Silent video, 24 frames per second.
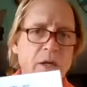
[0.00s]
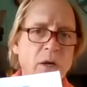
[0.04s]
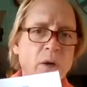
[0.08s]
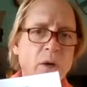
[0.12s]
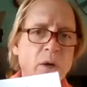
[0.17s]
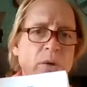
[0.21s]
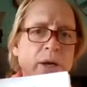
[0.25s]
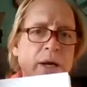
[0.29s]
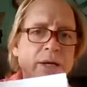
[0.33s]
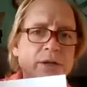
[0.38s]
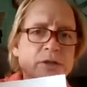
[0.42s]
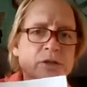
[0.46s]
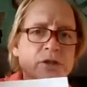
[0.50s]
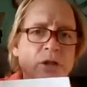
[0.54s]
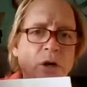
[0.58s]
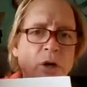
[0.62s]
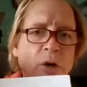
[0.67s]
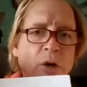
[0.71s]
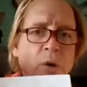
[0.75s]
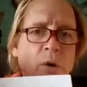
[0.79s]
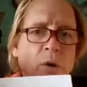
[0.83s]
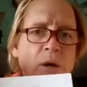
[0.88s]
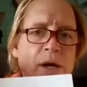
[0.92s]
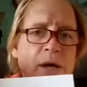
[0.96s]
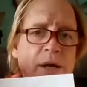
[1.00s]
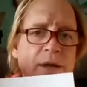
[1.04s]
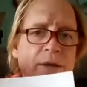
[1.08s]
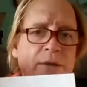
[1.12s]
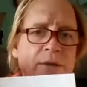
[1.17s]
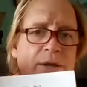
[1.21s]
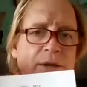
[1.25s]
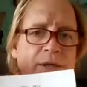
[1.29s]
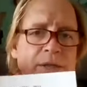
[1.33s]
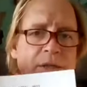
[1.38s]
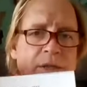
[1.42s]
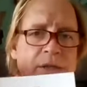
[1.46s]
Okay, so
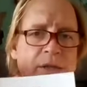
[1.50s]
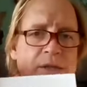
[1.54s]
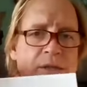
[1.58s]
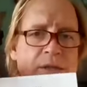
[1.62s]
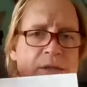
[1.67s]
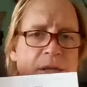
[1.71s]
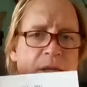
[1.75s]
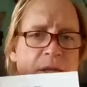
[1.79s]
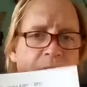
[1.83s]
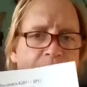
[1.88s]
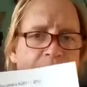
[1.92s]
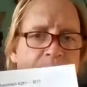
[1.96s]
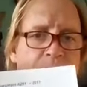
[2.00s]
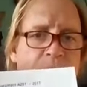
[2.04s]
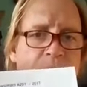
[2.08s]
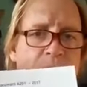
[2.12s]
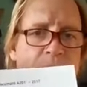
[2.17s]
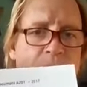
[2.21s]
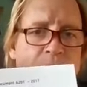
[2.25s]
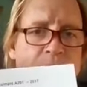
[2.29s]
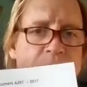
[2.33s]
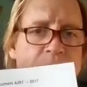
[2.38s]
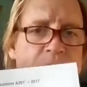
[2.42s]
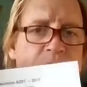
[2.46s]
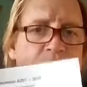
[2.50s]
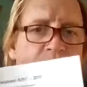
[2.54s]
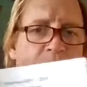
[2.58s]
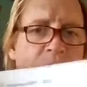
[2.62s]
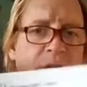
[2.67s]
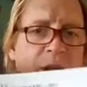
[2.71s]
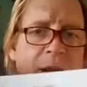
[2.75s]
this is the